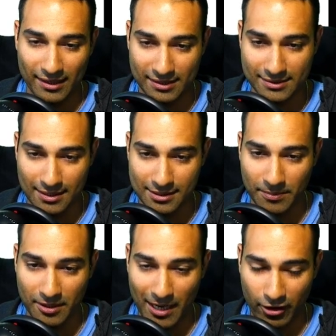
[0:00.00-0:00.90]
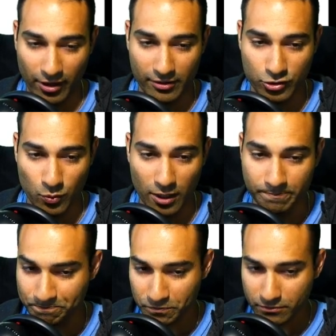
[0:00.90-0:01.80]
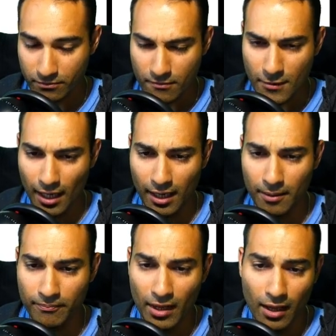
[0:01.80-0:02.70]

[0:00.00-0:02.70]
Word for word: starts up in the background as well. Um,